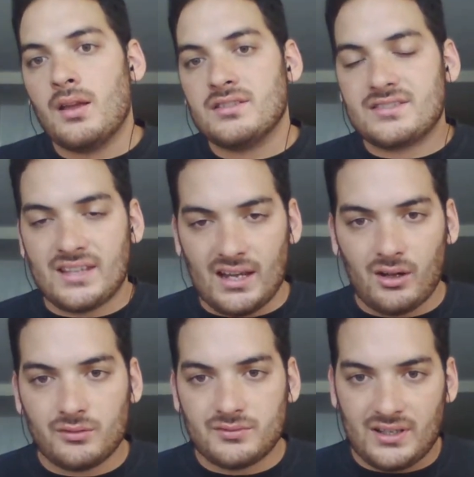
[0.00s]

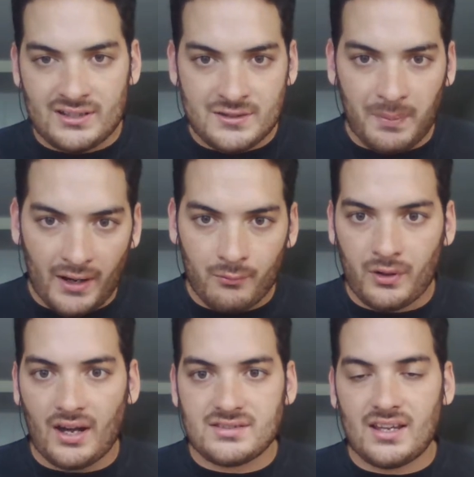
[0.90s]
Still, in spite of
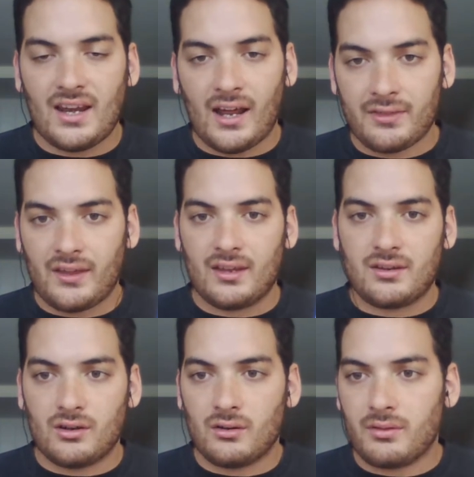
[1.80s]
what I said, I
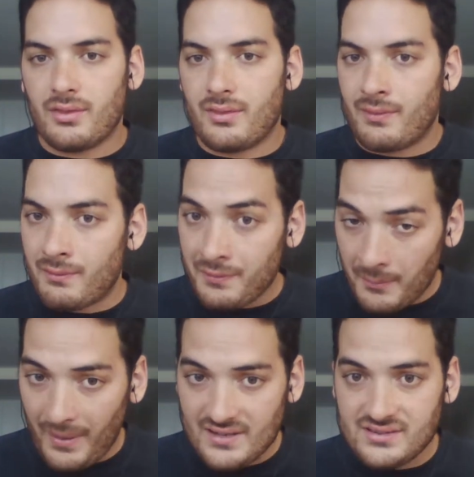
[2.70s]
think
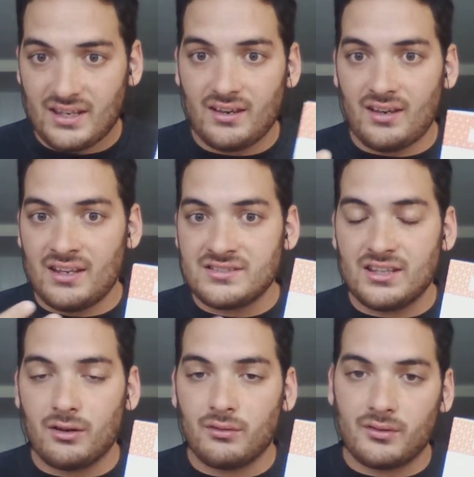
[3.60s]
the best thing is
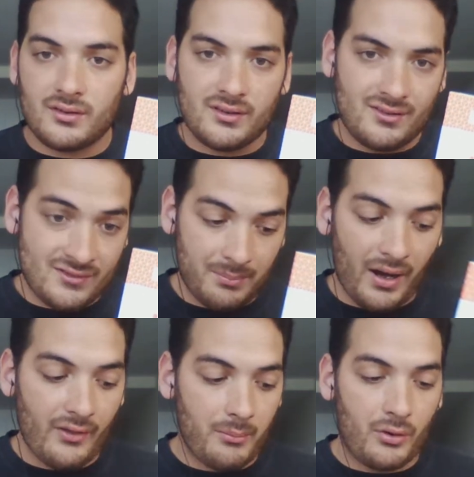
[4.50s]
still to
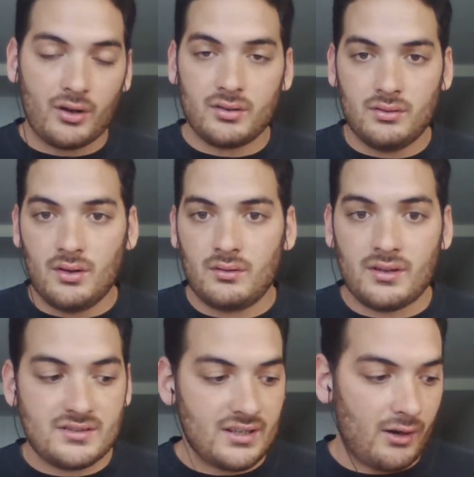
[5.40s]
buy the book
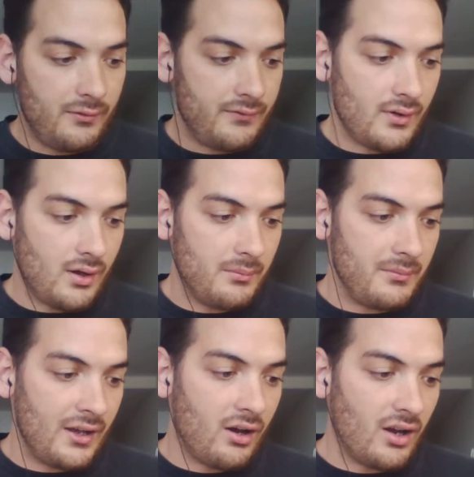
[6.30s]
itself.
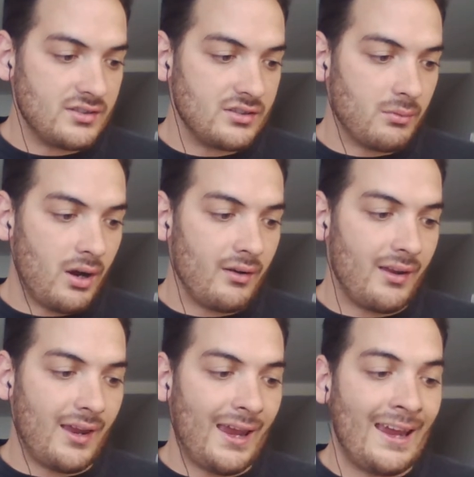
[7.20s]
It costs
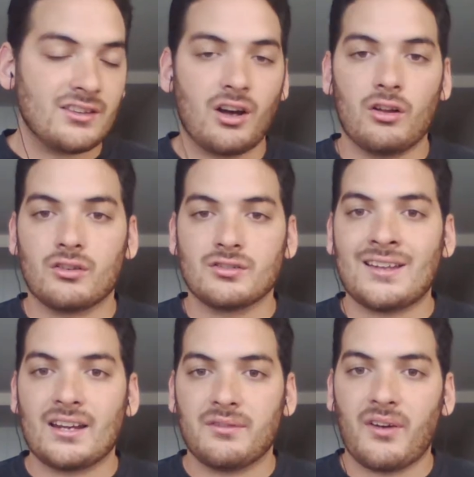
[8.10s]
around
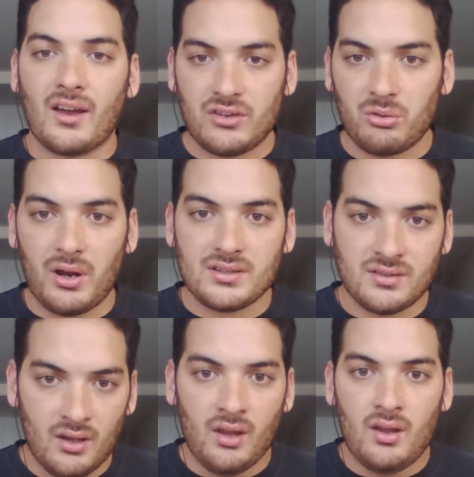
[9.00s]
$8.95 US,